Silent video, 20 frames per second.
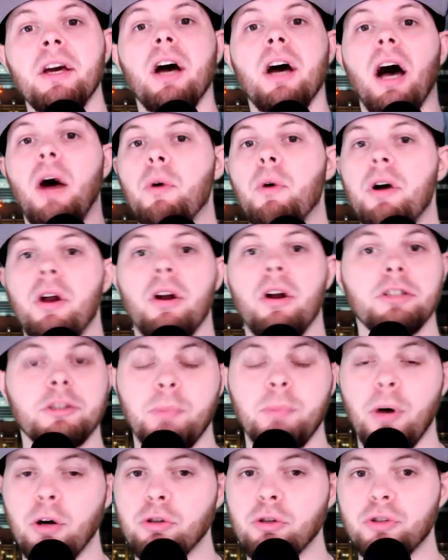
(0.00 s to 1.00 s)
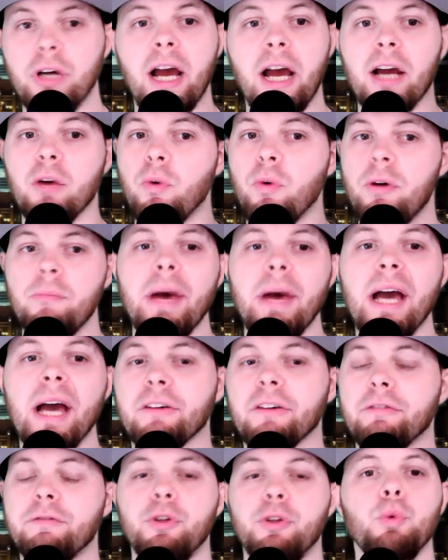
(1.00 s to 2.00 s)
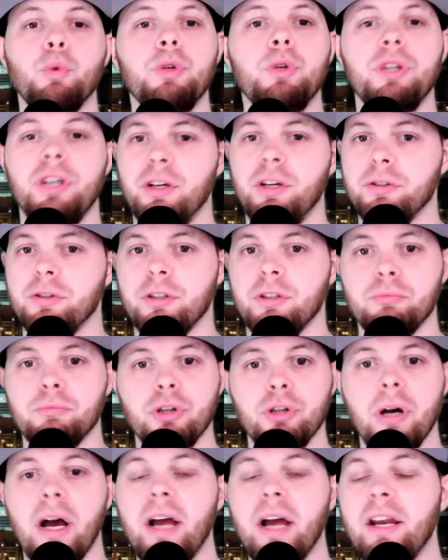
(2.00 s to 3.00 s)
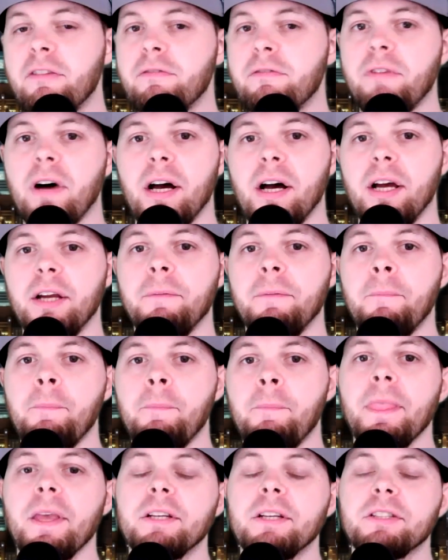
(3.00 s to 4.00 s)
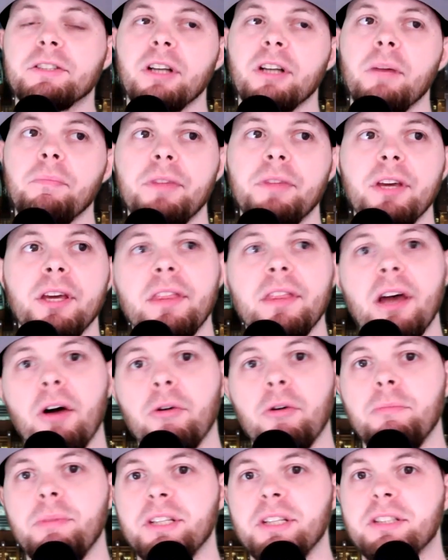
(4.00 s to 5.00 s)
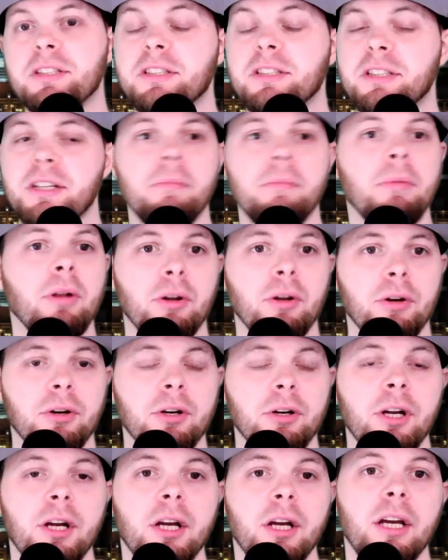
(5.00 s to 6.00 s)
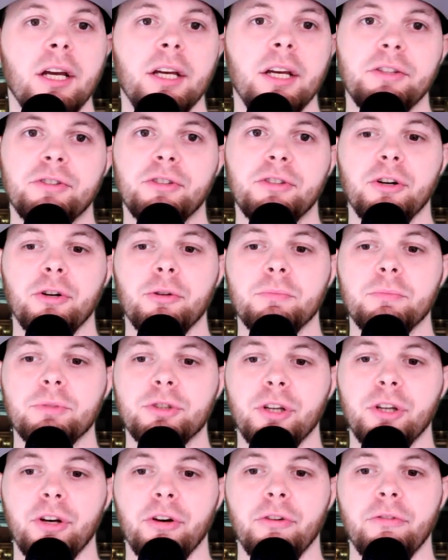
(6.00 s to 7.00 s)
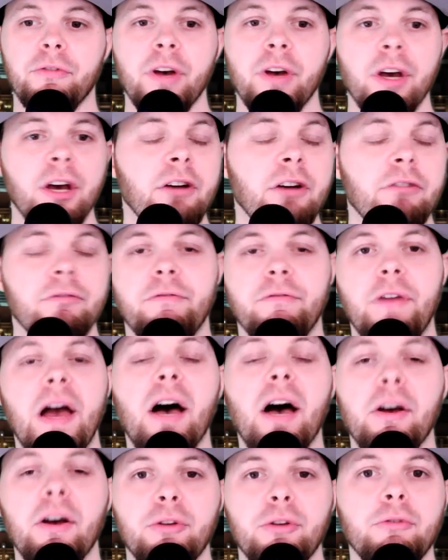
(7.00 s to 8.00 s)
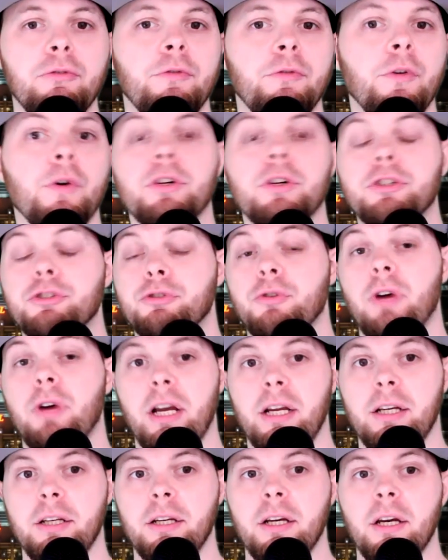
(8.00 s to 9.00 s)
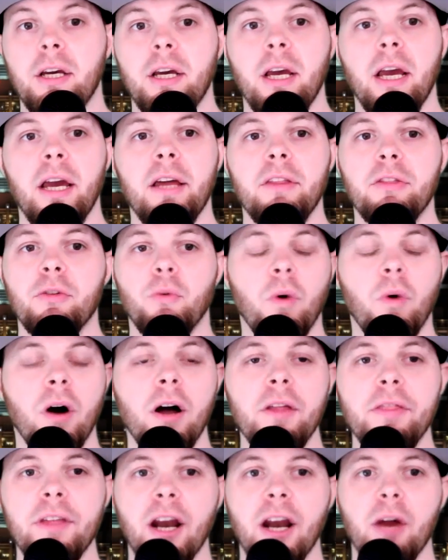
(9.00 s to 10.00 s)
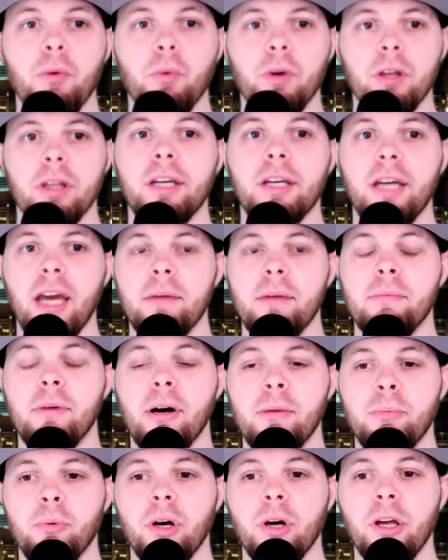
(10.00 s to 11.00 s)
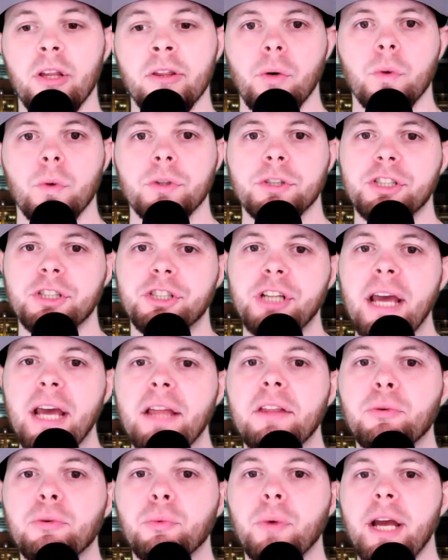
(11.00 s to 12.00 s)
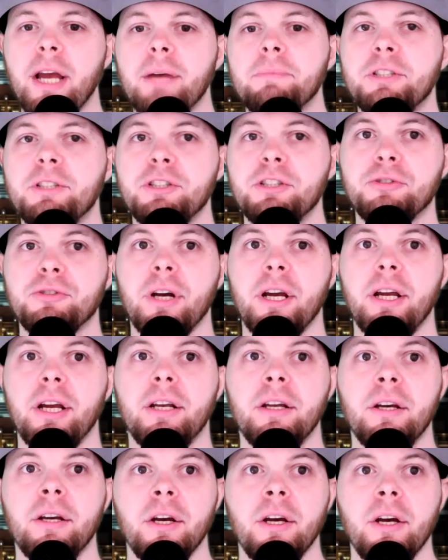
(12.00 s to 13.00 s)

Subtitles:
on SpoTrack, went back a few years. I'm trying to find something that would be similar in terms of value for a trade. And the one that I really came up with was a Jalen Ramsey trade